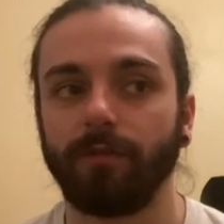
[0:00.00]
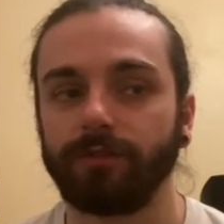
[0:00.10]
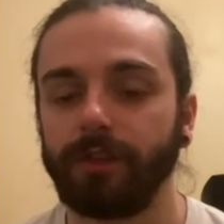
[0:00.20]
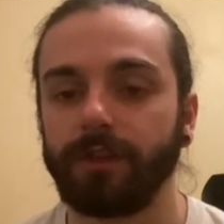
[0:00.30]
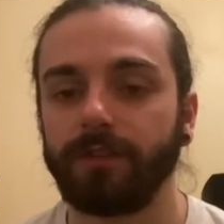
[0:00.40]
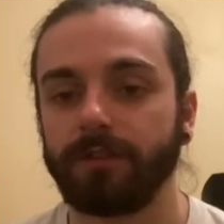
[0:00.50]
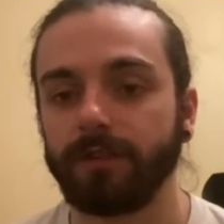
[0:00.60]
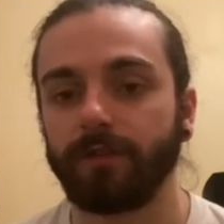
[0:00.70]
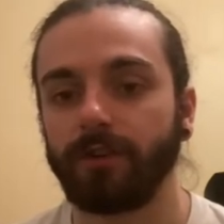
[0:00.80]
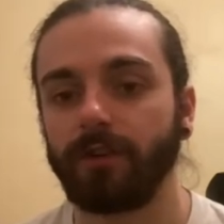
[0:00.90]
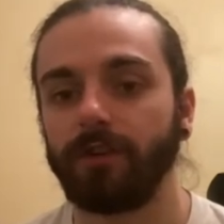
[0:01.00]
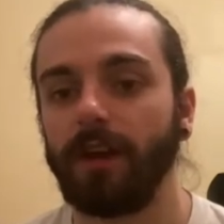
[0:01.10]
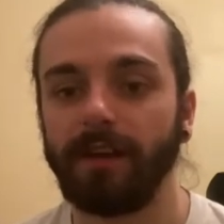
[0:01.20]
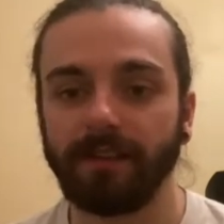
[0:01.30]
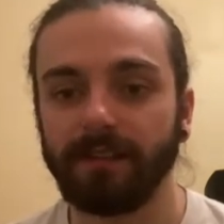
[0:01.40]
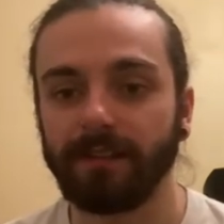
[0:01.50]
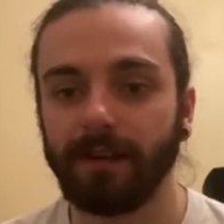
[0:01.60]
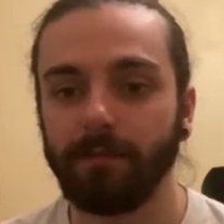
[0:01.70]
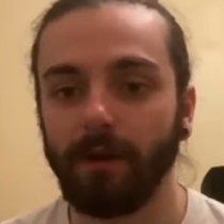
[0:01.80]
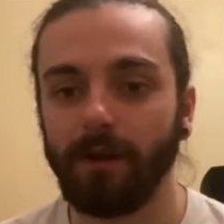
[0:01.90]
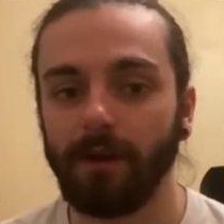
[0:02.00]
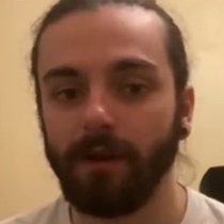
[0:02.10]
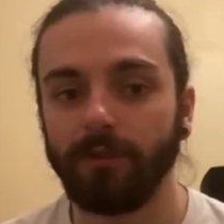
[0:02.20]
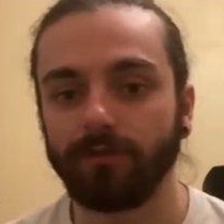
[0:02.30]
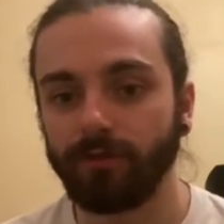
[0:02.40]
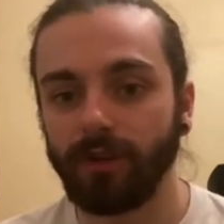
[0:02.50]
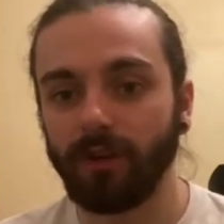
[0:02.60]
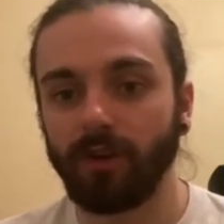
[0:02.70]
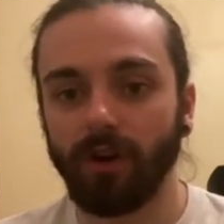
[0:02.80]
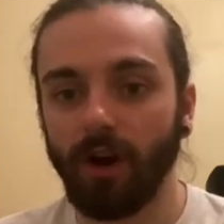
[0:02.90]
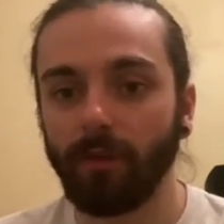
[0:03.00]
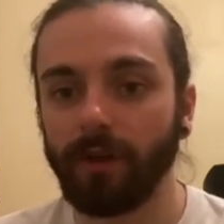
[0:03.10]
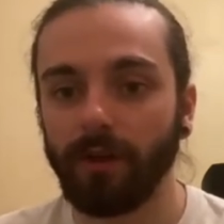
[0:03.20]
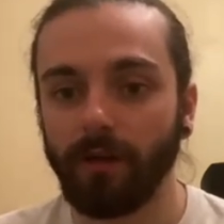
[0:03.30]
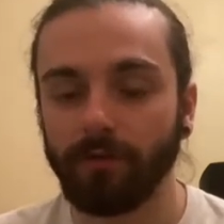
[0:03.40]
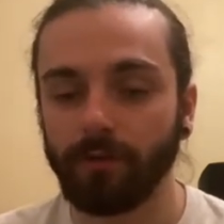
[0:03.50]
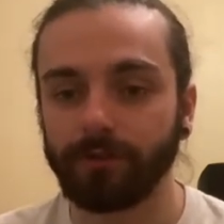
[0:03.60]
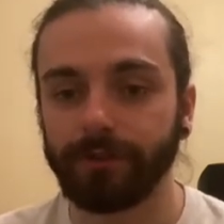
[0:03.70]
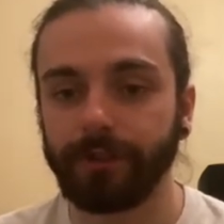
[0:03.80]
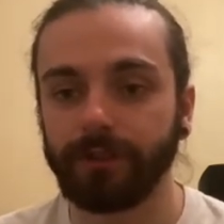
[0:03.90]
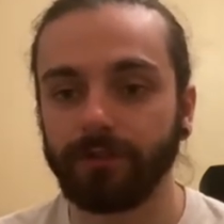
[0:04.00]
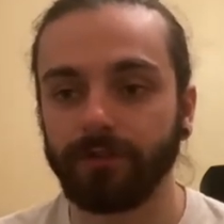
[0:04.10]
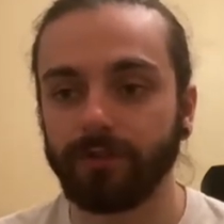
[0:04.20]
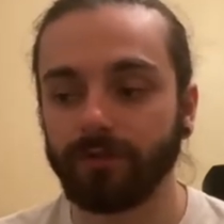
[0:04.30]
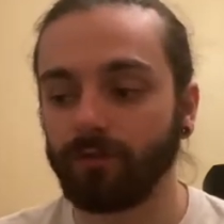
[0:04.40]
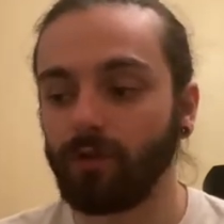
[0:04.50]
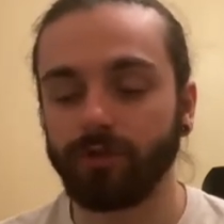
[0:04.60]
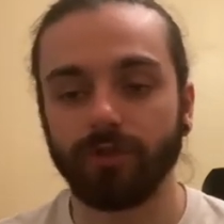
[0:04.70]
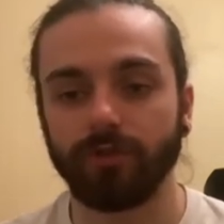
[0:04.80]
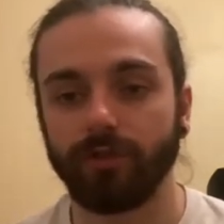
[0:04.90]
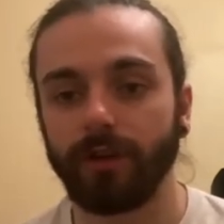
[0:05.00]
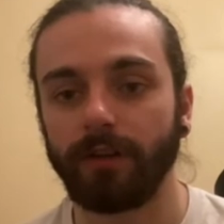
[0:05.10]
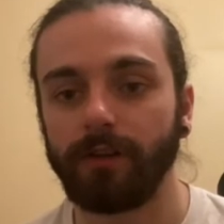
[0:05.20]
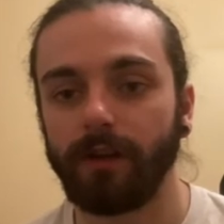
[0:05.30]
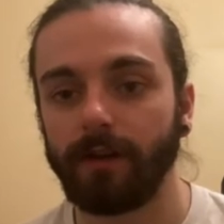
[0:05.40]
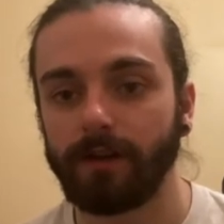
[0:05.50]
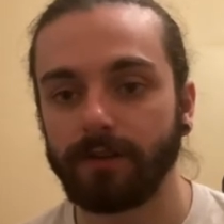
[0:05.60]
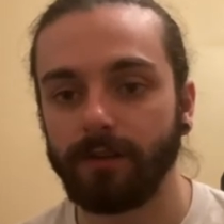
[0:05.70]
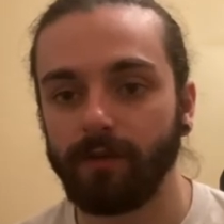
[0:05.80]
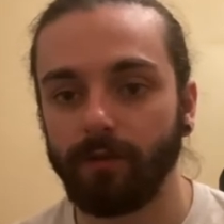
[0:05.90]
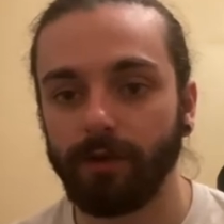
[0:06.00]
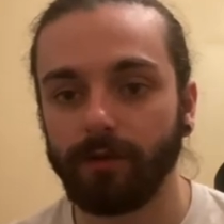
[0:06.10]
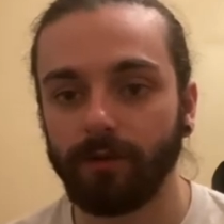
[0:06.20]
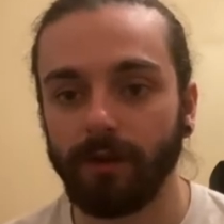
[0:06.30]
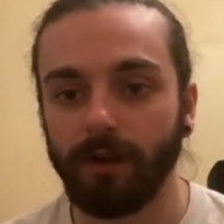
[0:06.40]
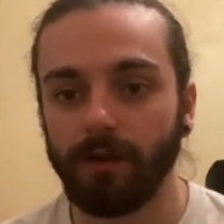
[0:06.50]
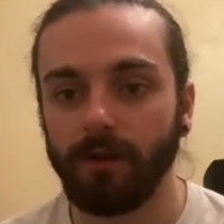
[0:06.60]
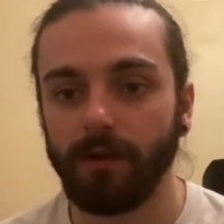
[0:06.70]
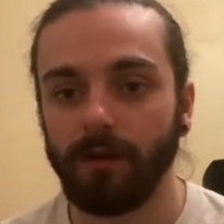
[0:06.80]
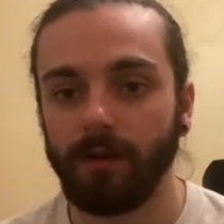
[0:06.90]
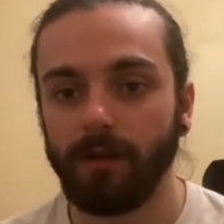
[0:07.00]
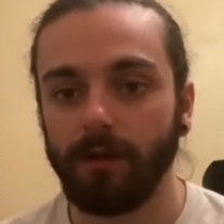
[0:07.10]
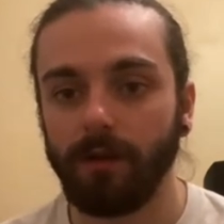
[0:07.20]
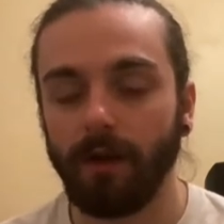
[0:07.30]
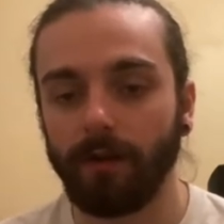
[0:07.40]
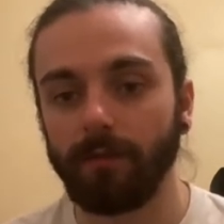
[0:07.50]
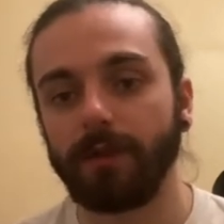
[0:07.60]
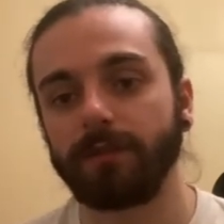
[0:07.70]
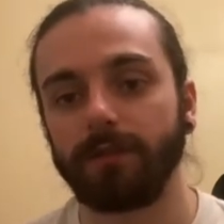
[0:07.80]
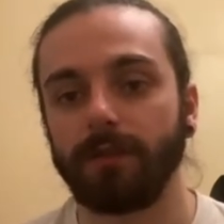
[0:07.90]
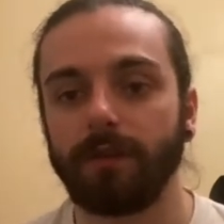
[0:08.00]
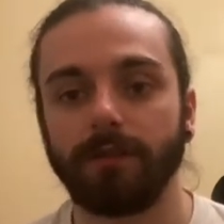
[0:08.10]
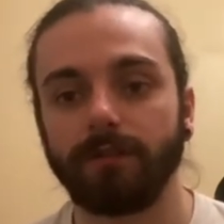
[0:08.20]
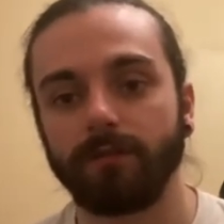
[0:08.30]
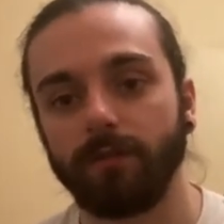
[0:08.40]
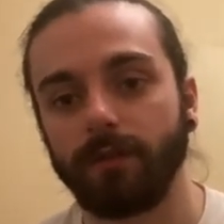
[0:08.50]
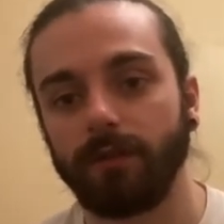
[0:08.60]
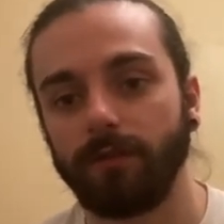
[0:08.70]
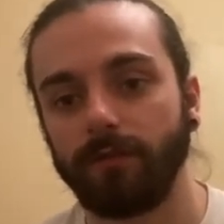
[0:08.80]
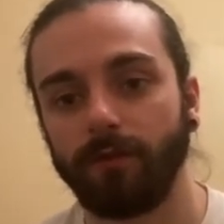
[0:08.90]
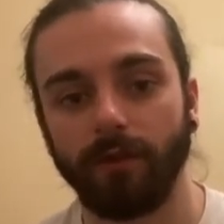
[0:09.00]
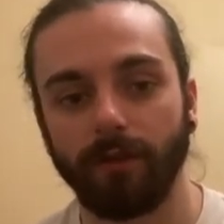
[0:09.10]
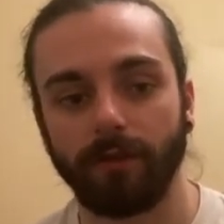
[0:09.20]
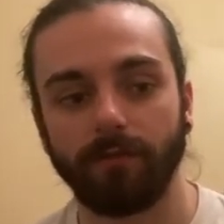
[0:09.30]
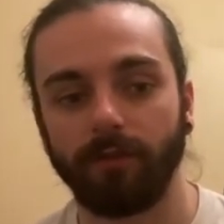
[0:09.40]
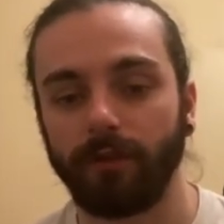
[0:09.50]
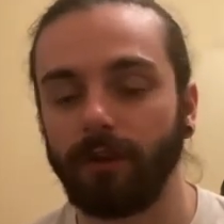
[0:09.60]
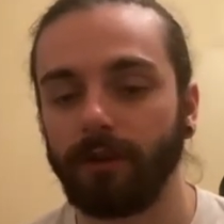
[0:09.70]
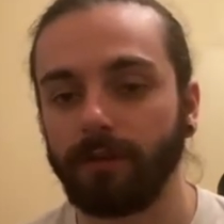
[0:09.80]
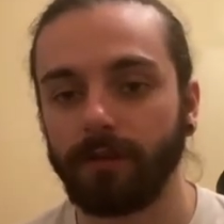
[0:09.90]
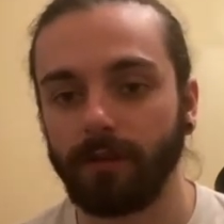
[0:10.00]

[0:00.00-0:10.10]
seconds is for editing time, so you can cut away that 4 seconds and just launch it straight into that next scene if you want to do that, and it makes it the edit smoother for your editor.